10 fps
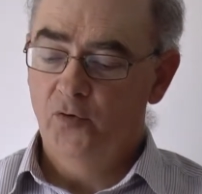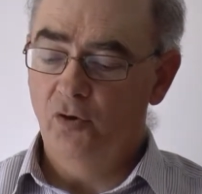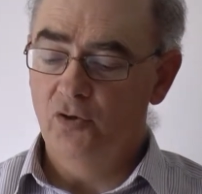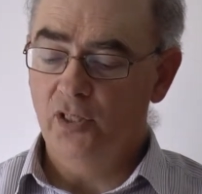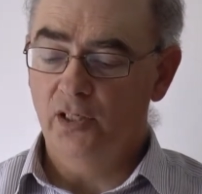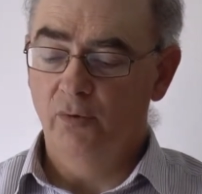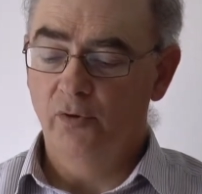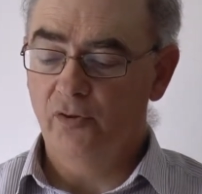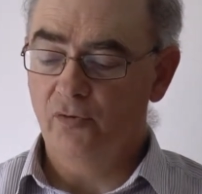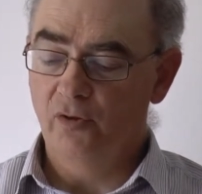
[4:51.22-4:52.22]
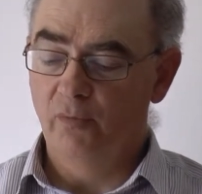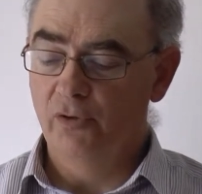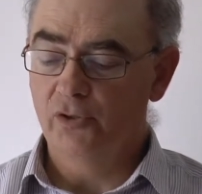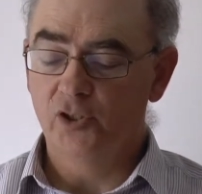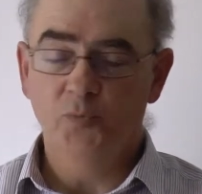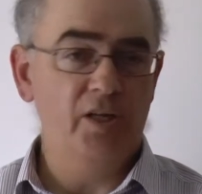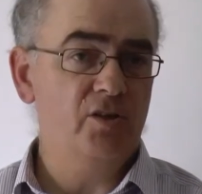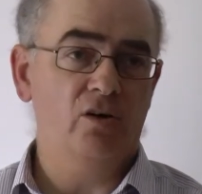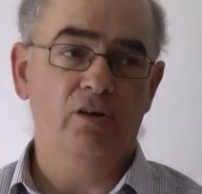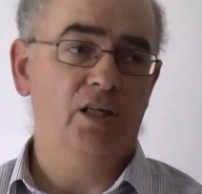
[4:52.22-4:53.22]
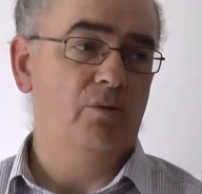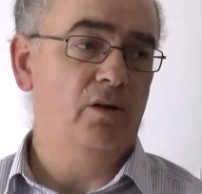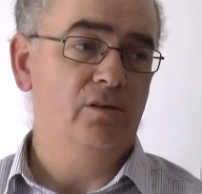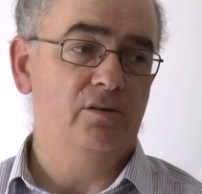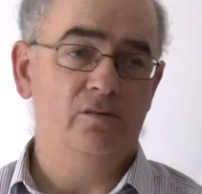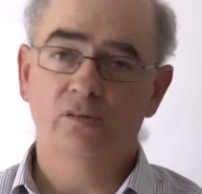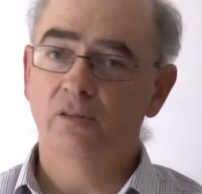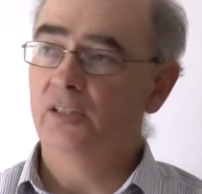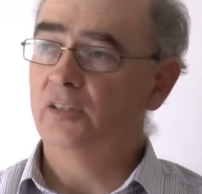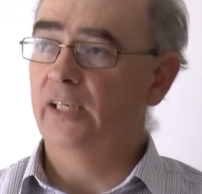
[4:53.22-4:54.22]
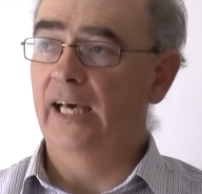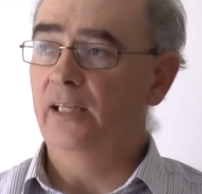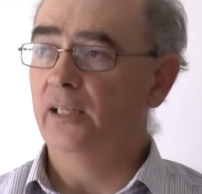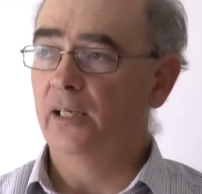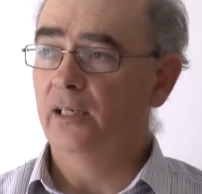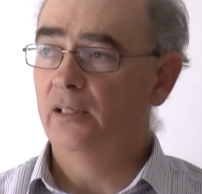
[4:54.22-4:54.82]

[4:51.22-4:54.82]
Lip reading: Judas will go through the motions, but he's not going to go on into Galilee.